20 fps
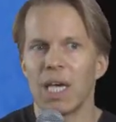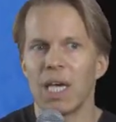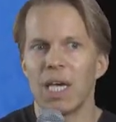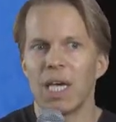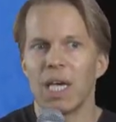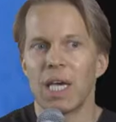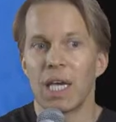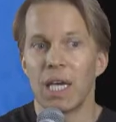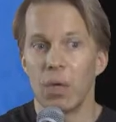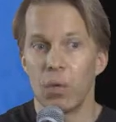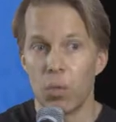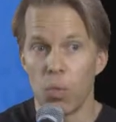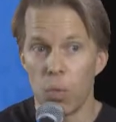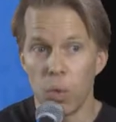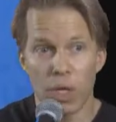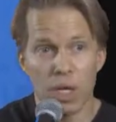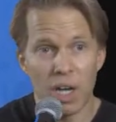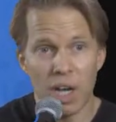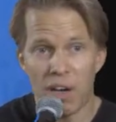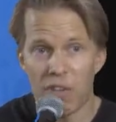He
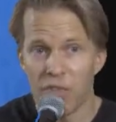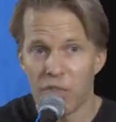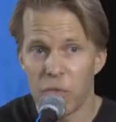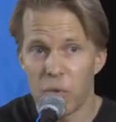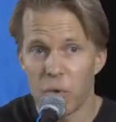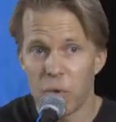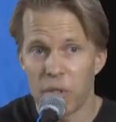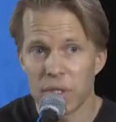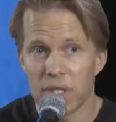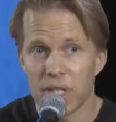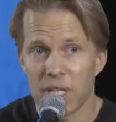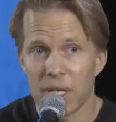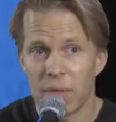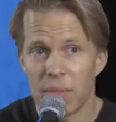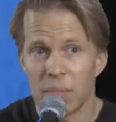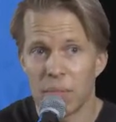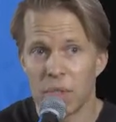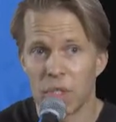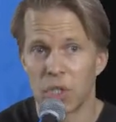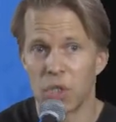would not force
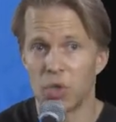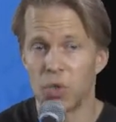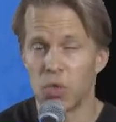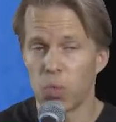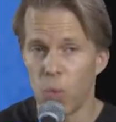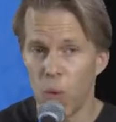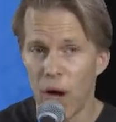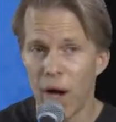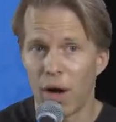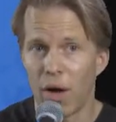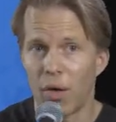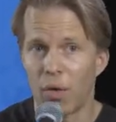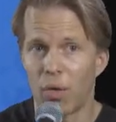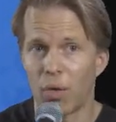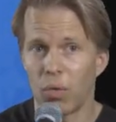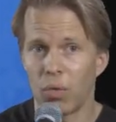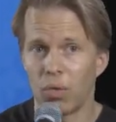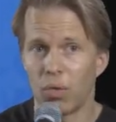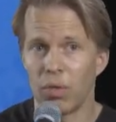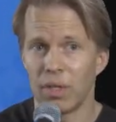them to
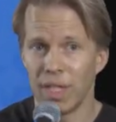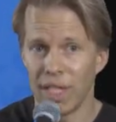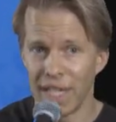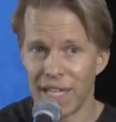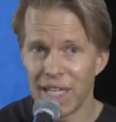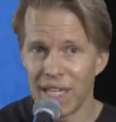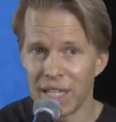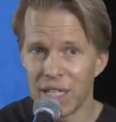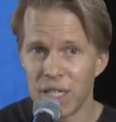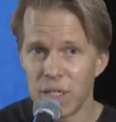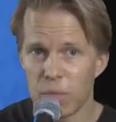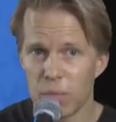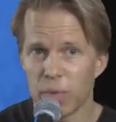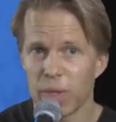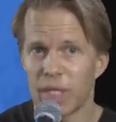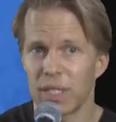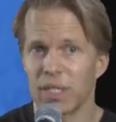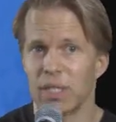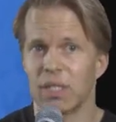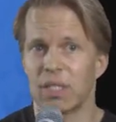dwell in his
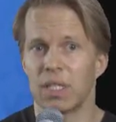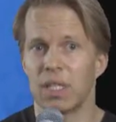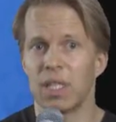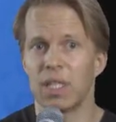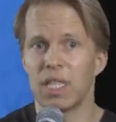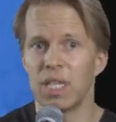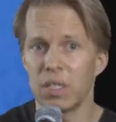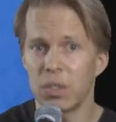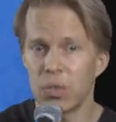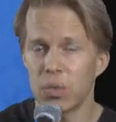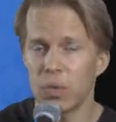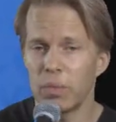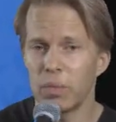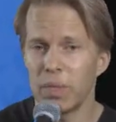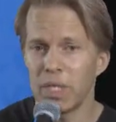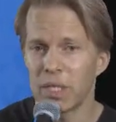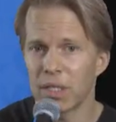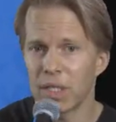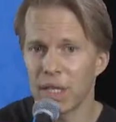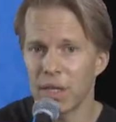presence. This would
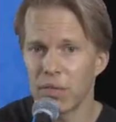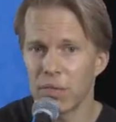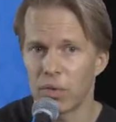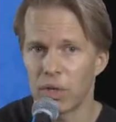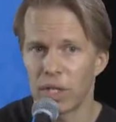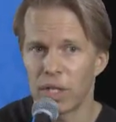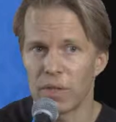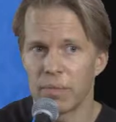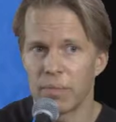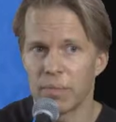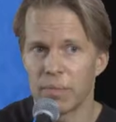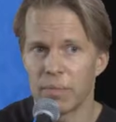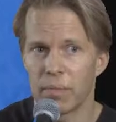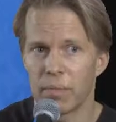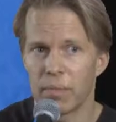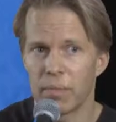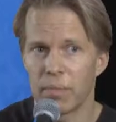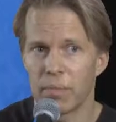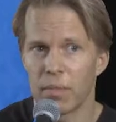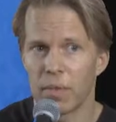be slavery.
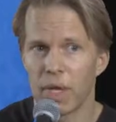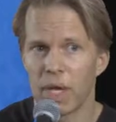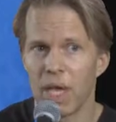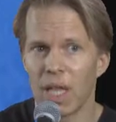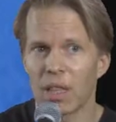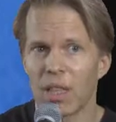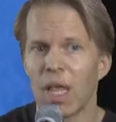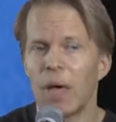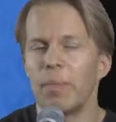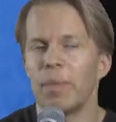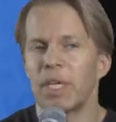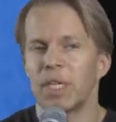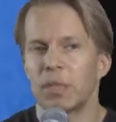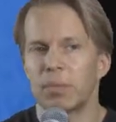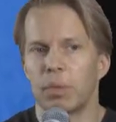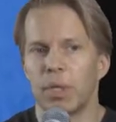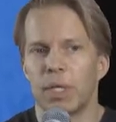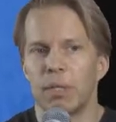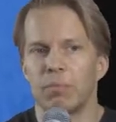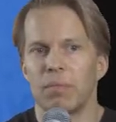Let me
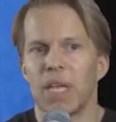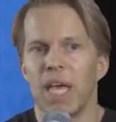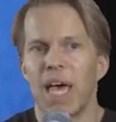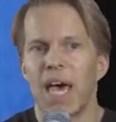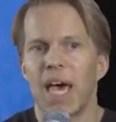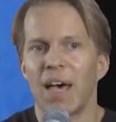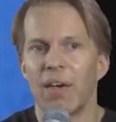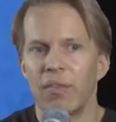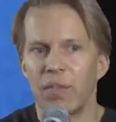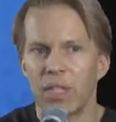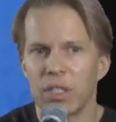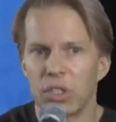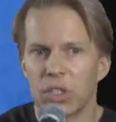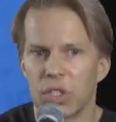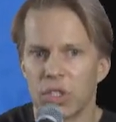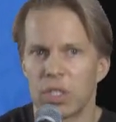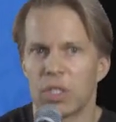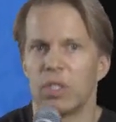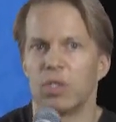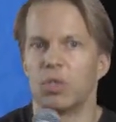explain. Heaven is
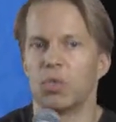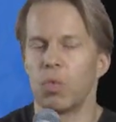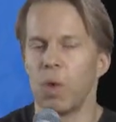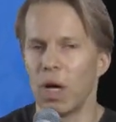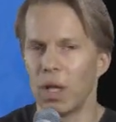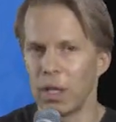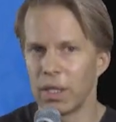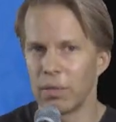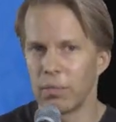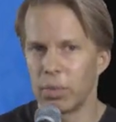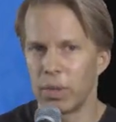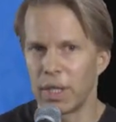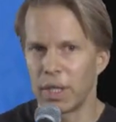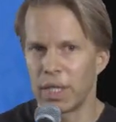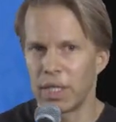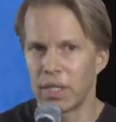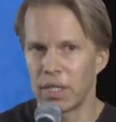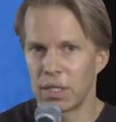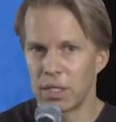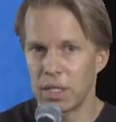just the dwelling
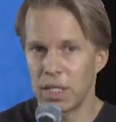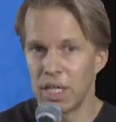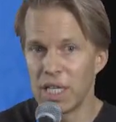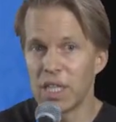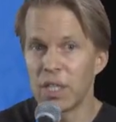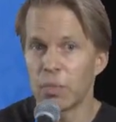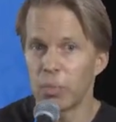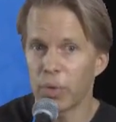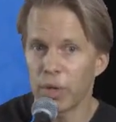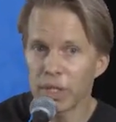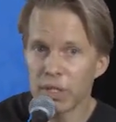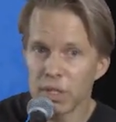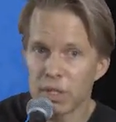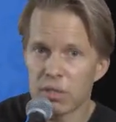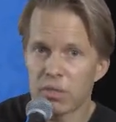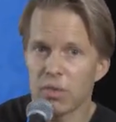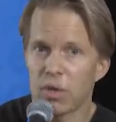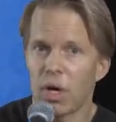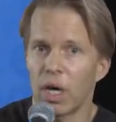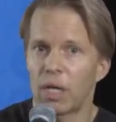place in the presence
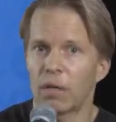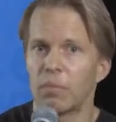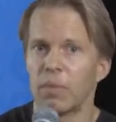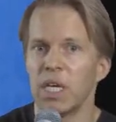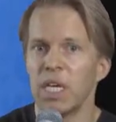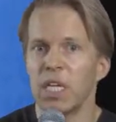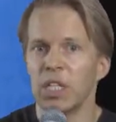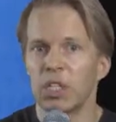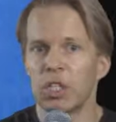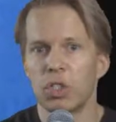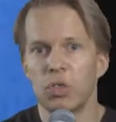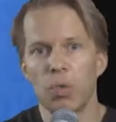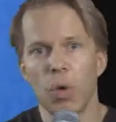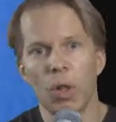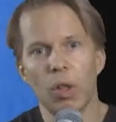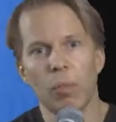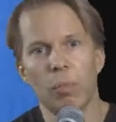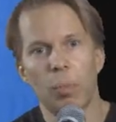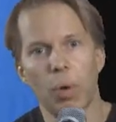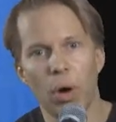of God. To
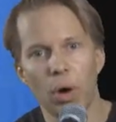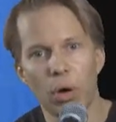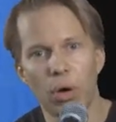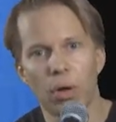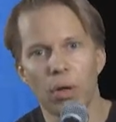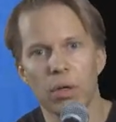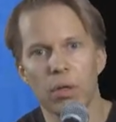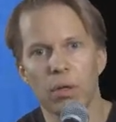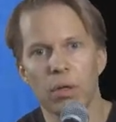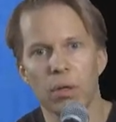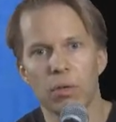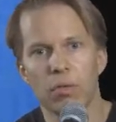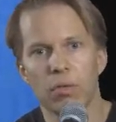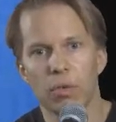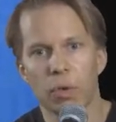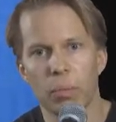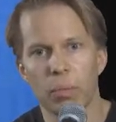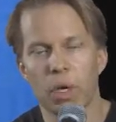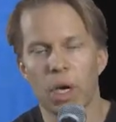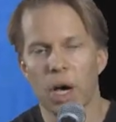dwell apart
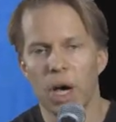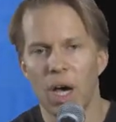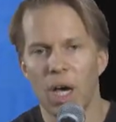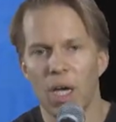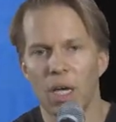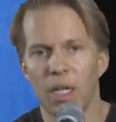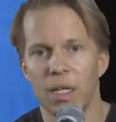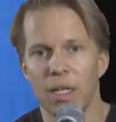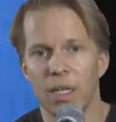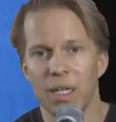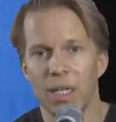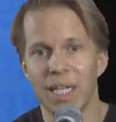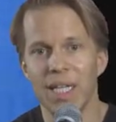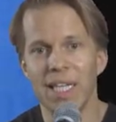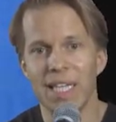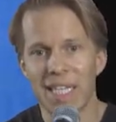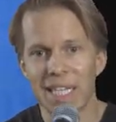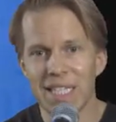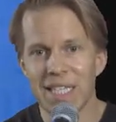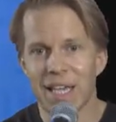from God
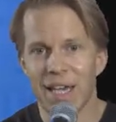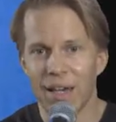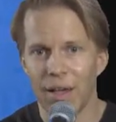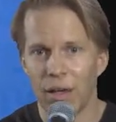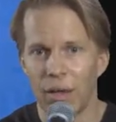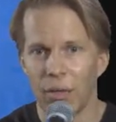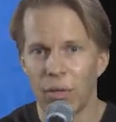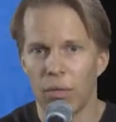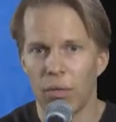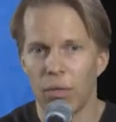is hell.